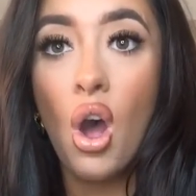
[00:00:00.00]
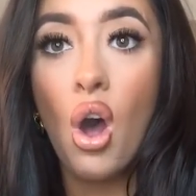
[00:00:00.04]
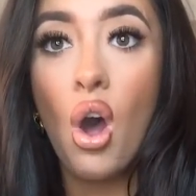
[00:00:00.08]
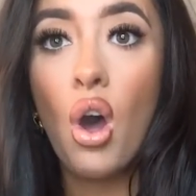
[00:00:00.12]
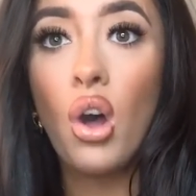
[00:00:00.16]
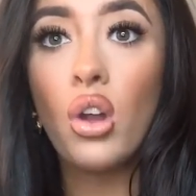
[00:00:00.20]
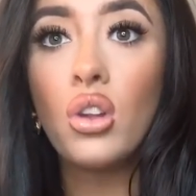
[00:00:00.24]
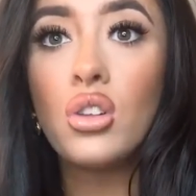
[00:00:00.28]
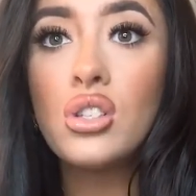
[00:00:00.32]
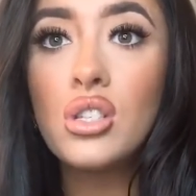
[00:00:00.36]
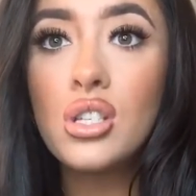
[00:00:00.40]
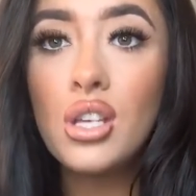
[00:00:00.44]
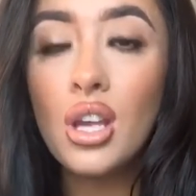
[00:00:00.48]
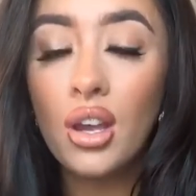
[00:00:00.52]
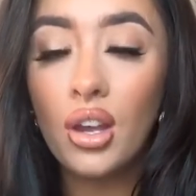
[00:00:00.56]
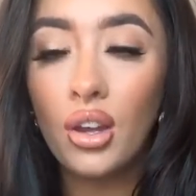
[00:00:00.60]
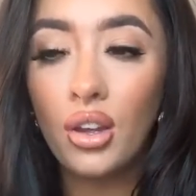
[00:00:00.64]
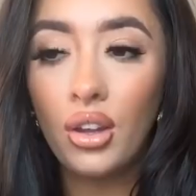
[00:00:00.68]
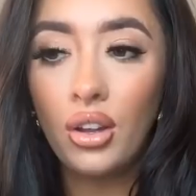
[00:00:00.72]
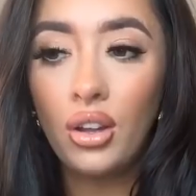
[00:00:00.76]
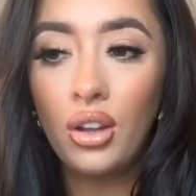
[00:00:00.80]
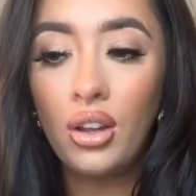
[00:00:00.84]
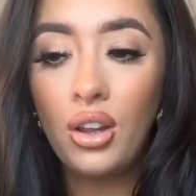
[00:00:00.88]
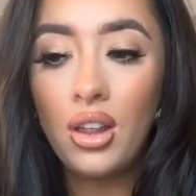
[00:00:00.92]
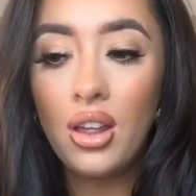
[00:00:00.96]

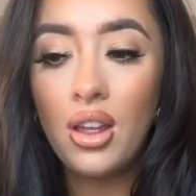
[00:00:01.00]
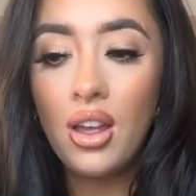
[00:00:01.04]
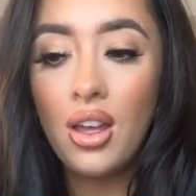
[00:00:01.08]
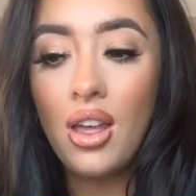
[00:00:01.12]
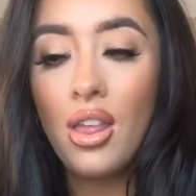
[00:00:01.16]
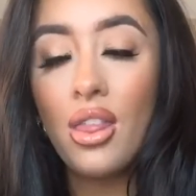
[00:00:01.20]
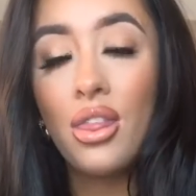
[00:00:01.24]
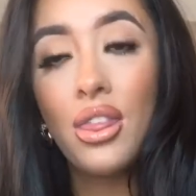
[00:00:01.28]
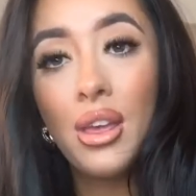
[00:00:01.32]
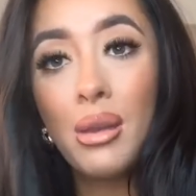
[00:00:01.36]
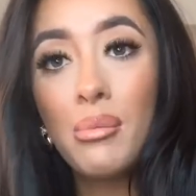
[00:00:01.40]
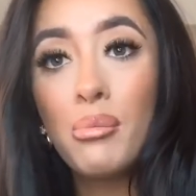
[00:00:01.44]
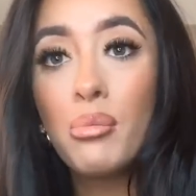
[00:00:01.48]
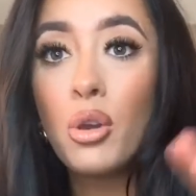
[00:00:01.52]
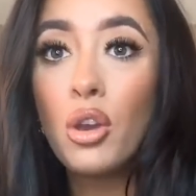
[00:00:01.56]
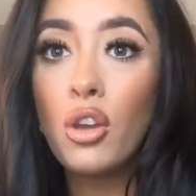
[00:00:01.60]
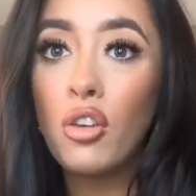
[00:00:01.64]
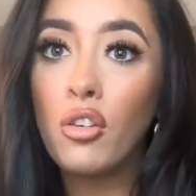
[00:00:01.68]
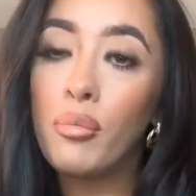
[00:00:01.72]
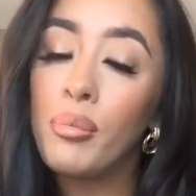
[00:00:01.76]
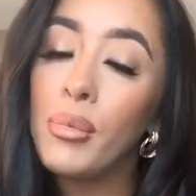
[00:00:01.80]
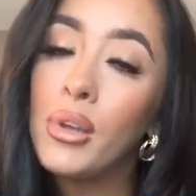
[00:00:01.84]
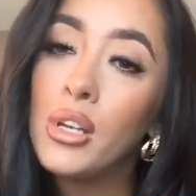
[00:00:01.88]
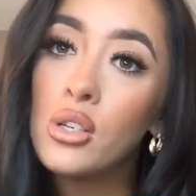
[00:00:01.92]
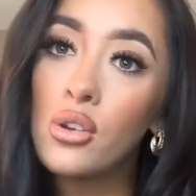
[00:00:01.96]
until they
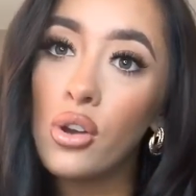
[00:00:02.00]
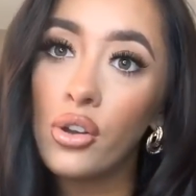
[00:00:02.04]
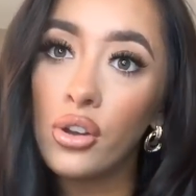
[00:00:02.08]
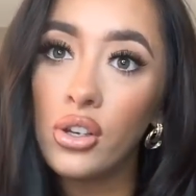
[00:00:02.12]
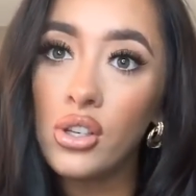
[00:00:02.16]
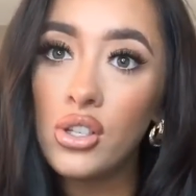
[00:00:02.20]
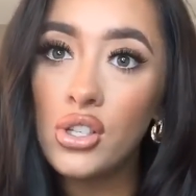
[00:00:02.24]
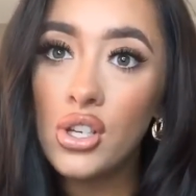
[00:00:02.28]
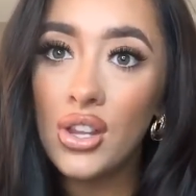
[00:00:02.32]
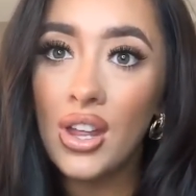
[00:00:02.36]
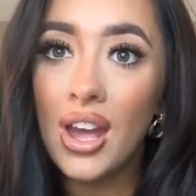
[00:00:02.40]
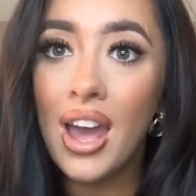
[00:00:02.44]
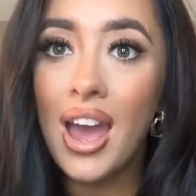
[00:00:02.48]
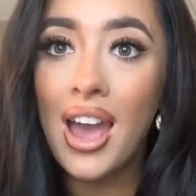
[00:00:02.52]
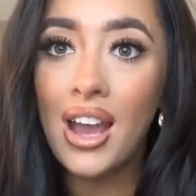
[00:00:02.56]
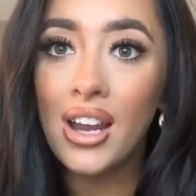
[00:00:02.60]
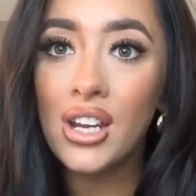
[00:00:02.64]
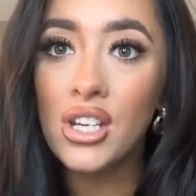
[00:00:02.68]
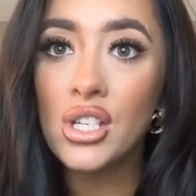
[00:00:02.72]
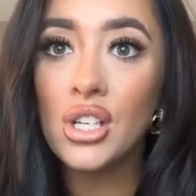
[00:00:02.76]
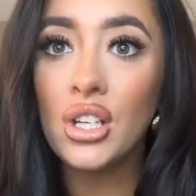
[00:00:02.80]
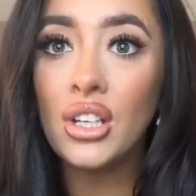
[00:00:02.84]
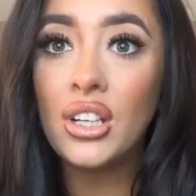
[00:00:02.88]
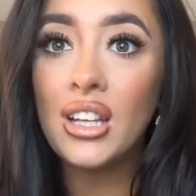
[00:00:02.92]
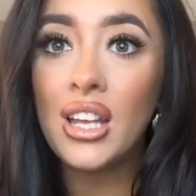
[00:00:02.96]
move me down to the
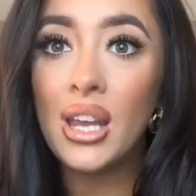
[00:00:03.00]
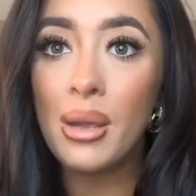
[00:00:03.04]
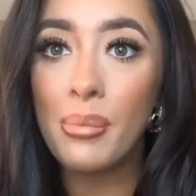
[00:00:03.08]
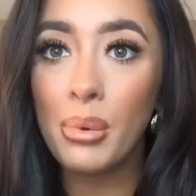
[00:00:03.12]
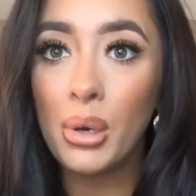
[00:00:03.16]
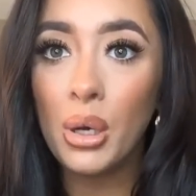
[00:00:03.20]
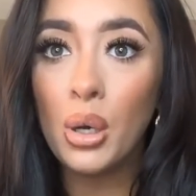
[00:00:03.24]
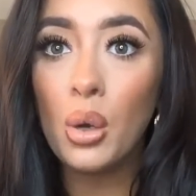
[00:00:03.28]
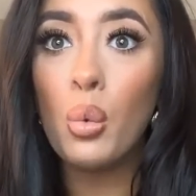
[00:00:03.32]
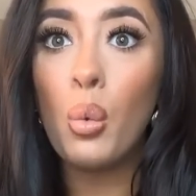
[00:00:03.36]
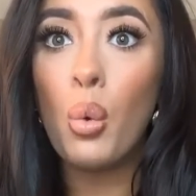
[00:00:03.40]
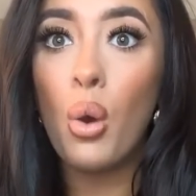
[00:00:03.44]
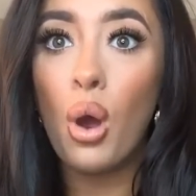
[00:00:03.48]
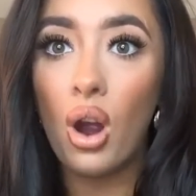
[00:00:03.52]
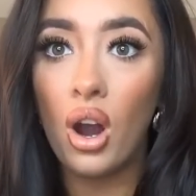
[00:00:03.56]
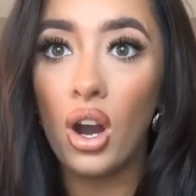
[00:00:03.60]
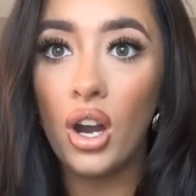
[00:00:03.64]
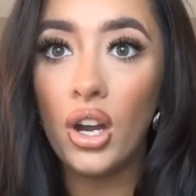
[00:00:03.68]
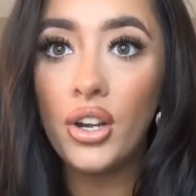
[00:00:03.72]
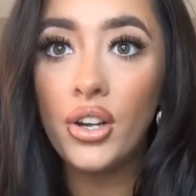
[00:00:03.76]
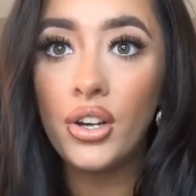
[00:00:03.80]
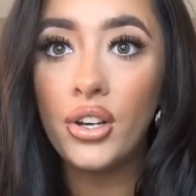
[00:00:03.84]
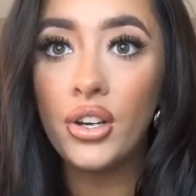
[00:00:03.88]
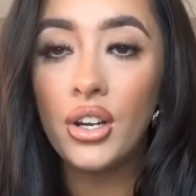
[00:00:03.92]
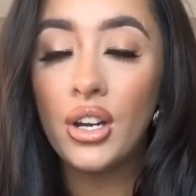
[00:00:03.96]
actual labour
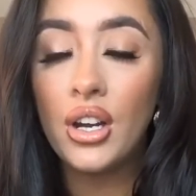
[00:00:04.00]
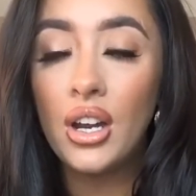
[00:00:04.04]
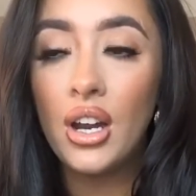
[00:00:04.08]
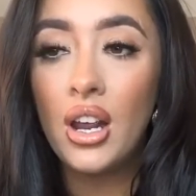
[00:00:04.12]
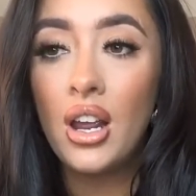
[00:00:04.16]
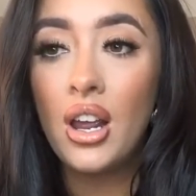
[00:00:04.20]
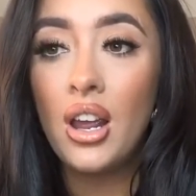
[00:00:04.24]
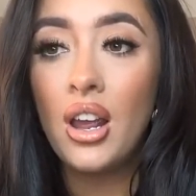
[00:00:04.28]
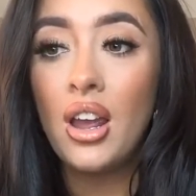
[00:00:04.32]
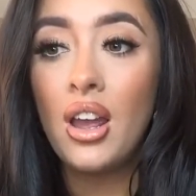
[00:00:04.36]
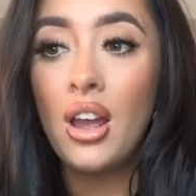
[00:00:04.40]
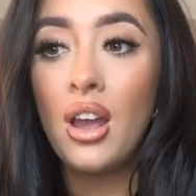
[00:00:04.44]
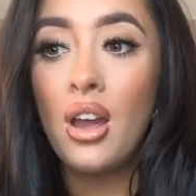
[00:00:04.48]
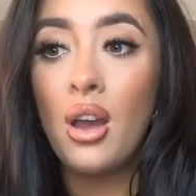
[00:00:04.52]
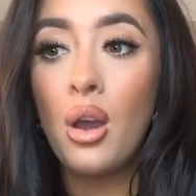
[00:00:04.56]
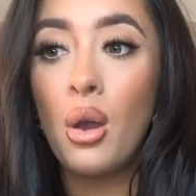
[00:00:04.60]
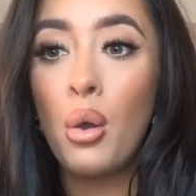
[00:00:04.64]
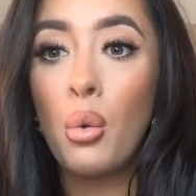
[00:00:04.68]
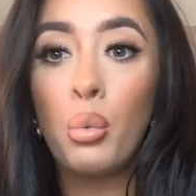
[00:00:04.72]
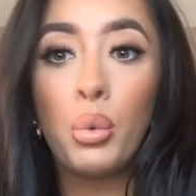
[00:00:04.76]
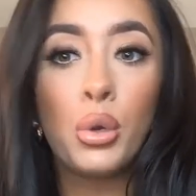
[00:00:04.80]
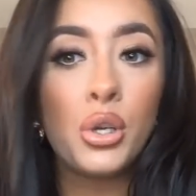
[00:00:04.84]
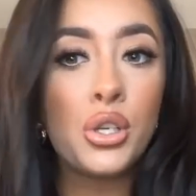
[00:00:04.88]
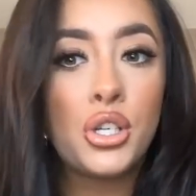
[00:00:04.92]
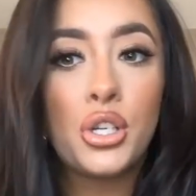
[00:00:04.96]
ward,
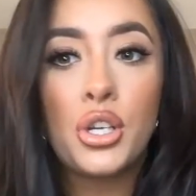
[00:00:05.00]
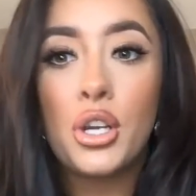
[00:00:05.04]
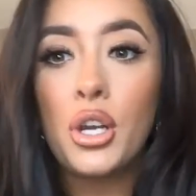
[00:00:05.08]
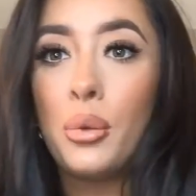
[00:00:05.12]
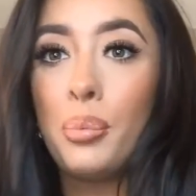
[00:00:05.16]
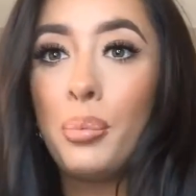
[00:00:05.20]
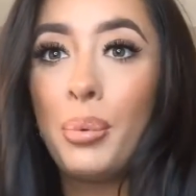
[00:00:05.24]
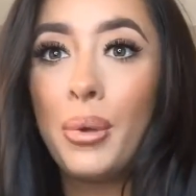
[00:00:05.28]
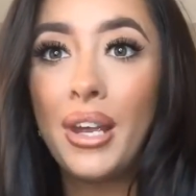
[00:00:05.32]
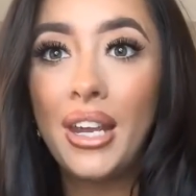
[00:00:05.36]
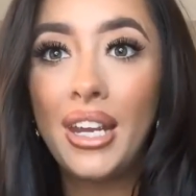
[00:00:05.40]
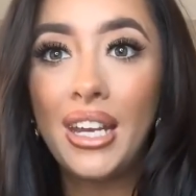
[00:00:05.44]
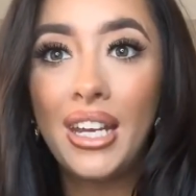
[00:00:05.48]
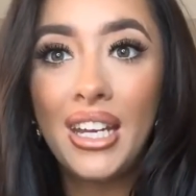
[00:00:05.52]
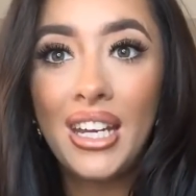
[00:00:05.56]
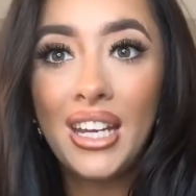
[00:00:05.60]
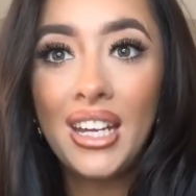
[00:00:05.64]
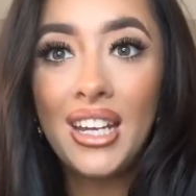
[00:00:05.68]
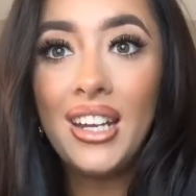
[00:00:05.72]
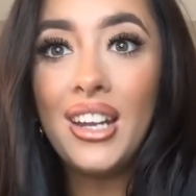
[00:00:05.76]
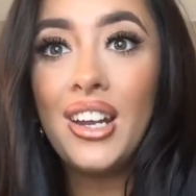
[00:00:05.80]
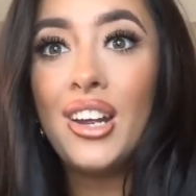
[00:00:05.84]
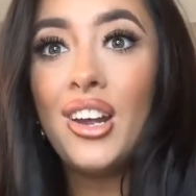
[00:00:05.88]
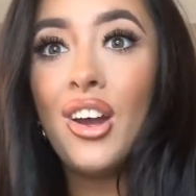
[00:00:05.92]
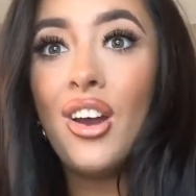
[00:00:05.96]
which could be
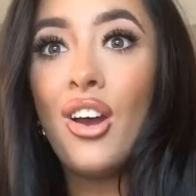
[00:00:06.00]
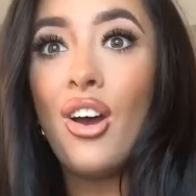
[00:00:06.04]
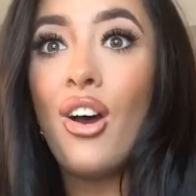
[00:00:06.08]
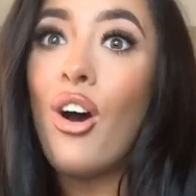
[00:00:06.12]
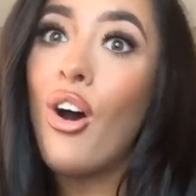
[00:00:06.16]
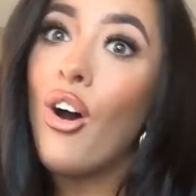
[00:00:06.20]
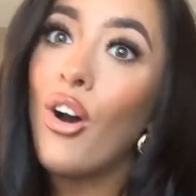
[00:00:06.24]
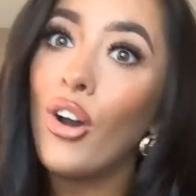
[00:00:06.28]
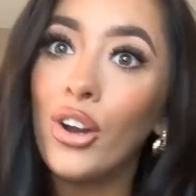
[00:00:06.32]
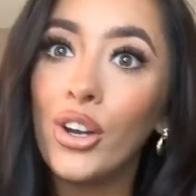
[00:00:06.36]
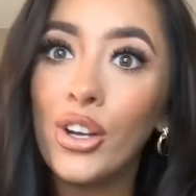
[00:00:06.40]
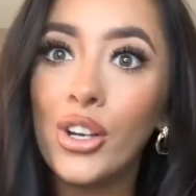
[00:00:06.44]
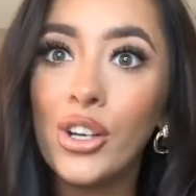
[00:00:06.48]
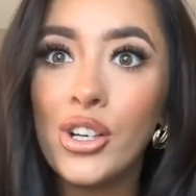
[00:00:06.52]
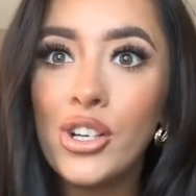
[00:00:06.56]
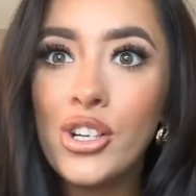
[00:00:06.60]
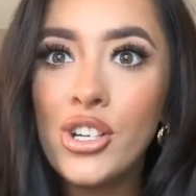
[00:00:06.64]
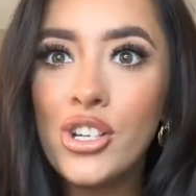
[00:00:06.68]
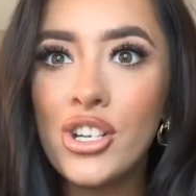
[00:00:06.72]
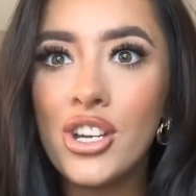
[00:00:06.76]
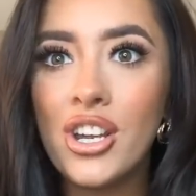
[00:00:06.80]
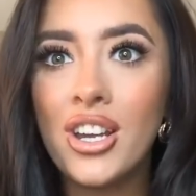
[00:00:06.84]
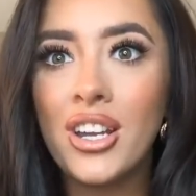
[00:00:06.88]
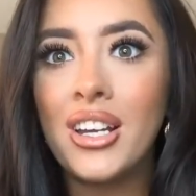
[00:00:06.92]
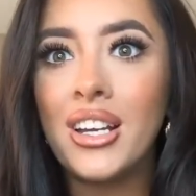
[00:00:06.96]

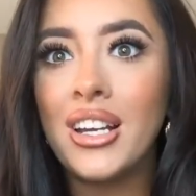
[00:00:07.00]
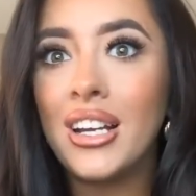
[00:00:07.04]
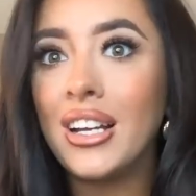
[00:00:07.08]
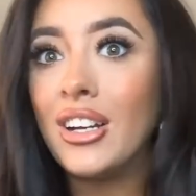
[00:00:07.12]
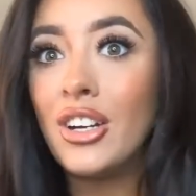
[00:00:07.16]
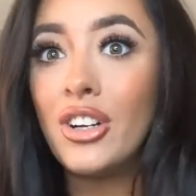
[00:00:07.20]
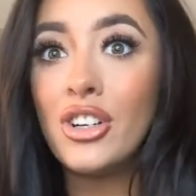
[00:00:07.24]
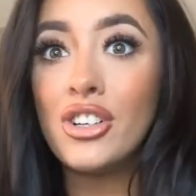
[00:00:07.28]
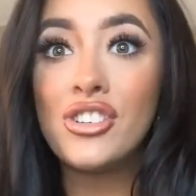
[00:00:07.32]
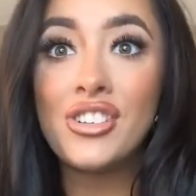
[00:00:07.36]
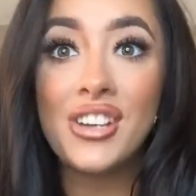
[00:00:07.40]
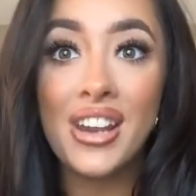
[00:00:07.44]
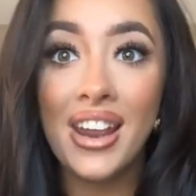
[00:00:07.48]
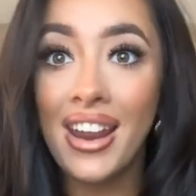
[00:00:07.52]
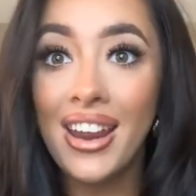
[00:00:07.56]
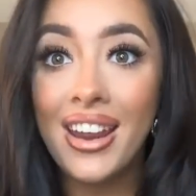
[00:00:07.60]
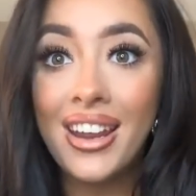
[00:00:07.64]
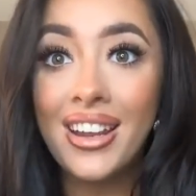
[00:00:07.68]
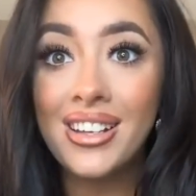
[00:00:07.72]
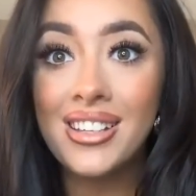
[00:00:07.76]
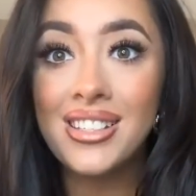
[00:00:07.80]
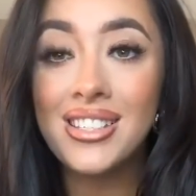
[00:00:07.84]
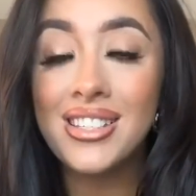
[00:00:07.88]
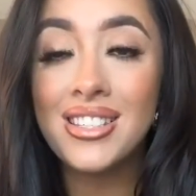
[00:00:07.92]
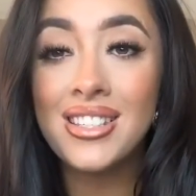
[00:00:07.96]
hours or
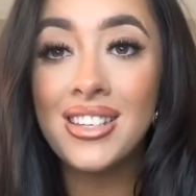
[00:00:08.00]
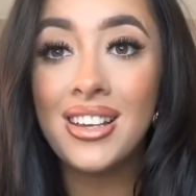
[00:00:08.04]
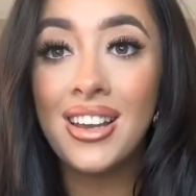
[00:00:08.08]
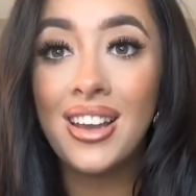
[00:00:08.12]
days.